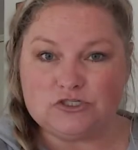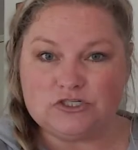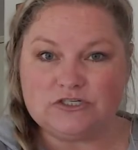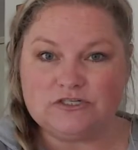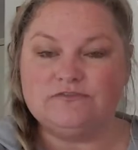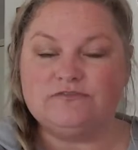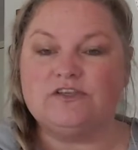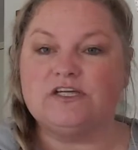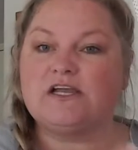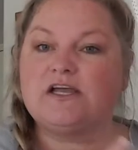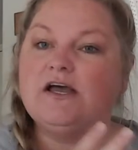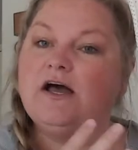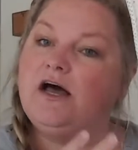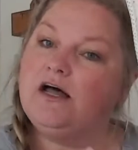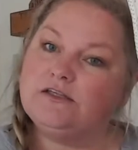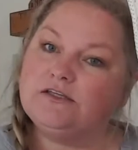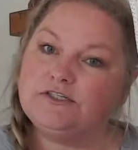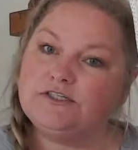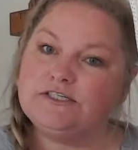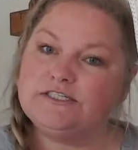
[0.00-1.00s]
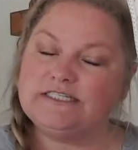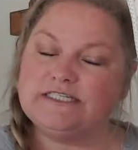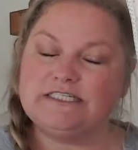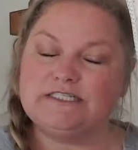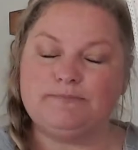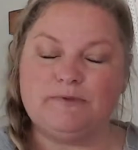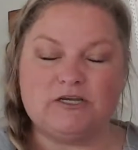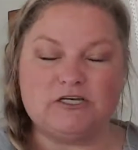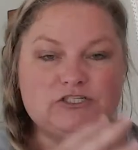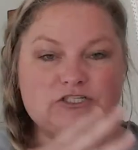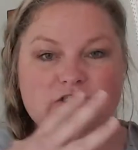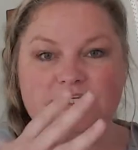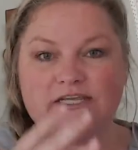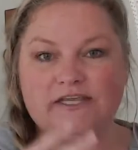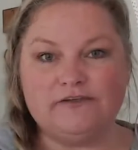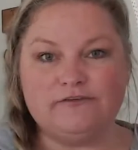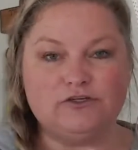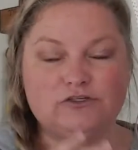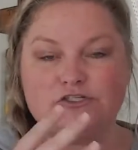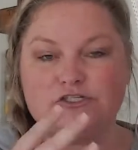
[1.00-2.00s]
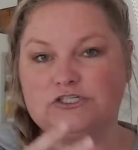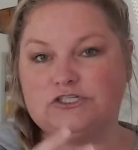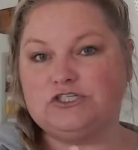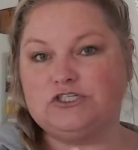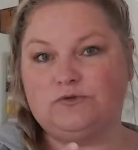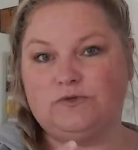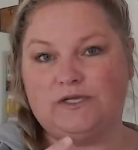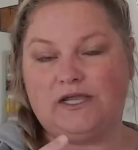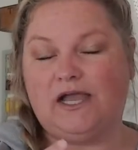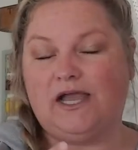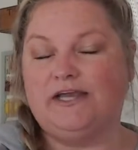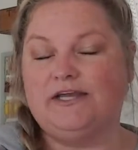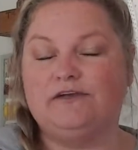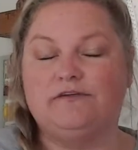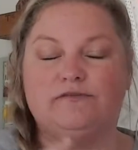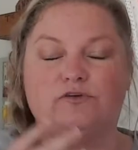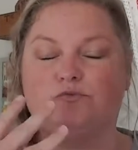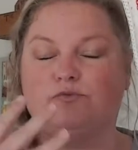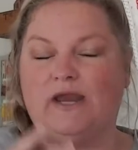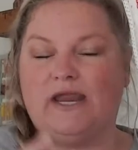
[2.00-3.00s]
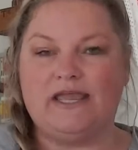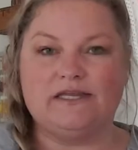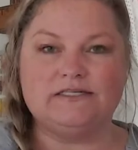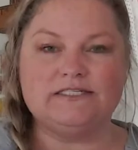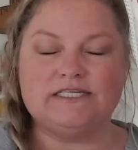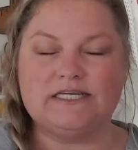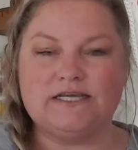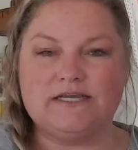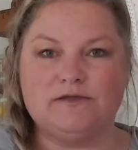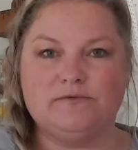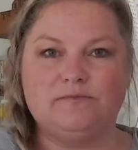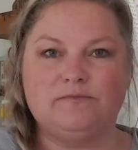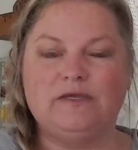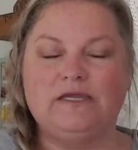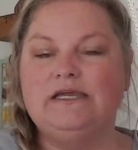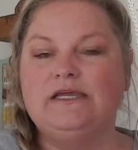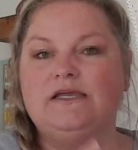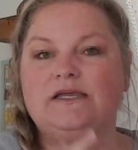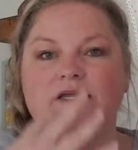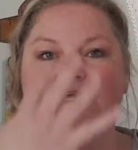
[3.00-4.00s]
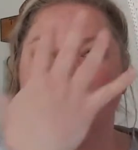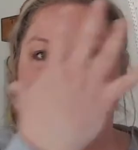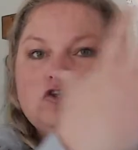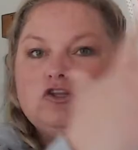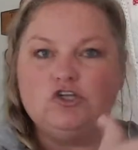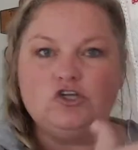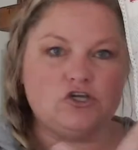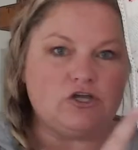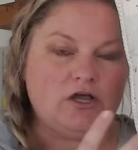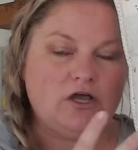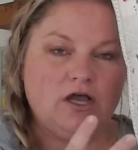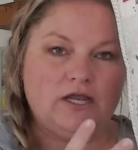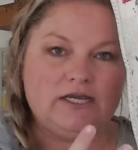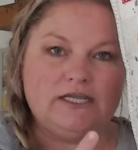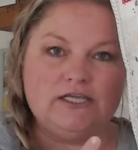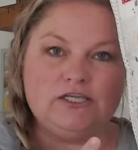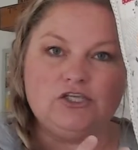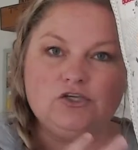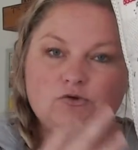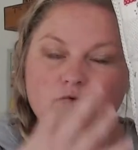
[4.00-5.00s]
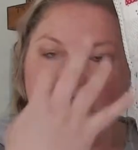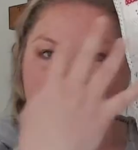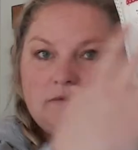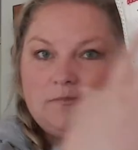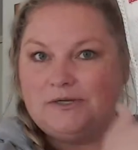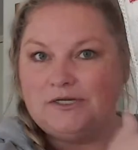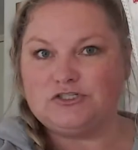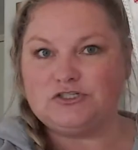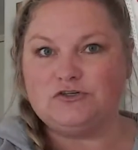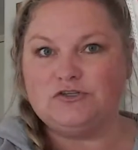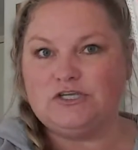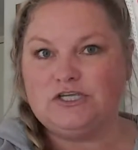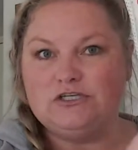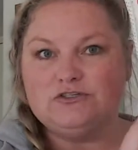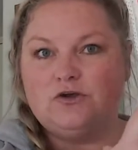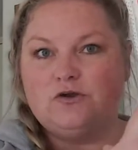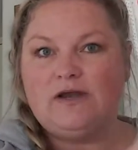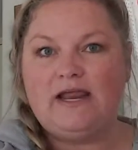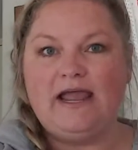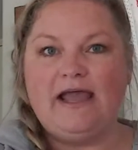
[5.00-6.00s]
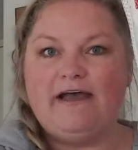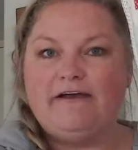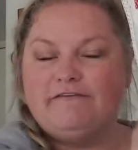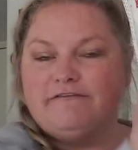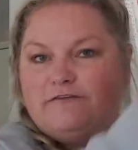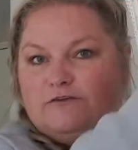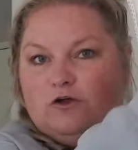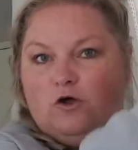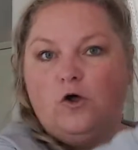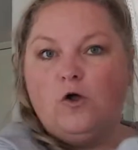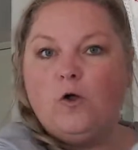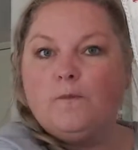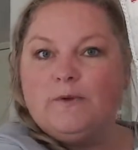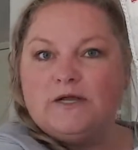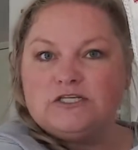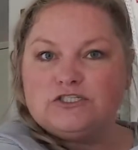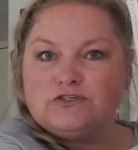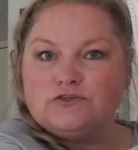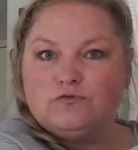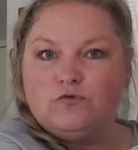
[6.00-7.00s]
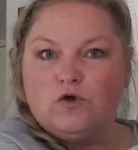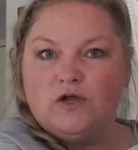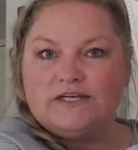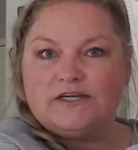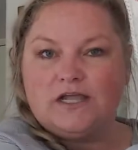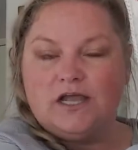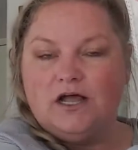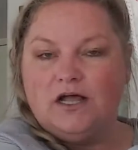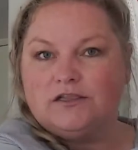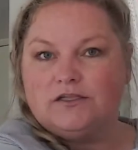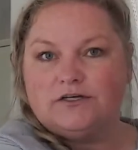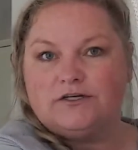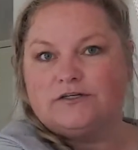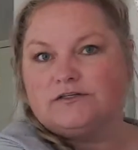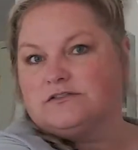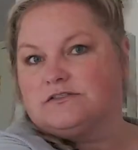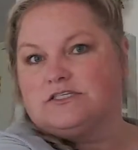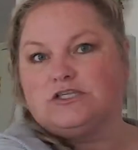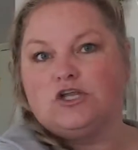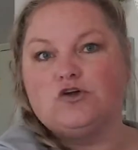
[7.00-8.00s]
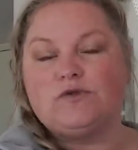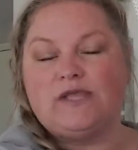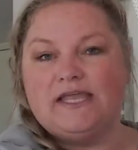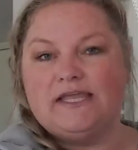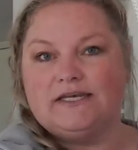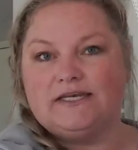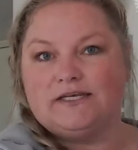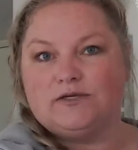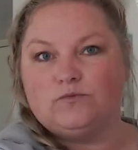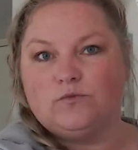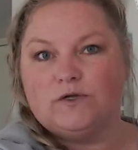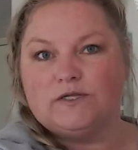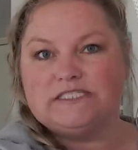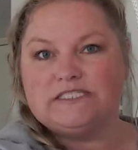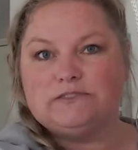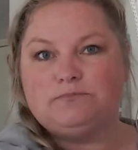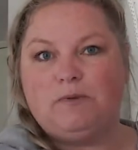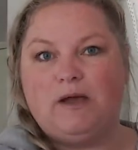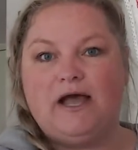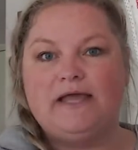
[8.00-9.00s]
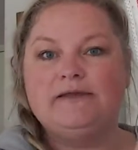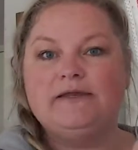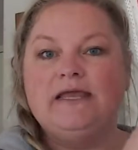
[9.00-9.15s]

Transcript: of the colors, especially if you're just doing kind of a random look on it. You want to make sure that you don't have a whole bunch of one colors located in one spot.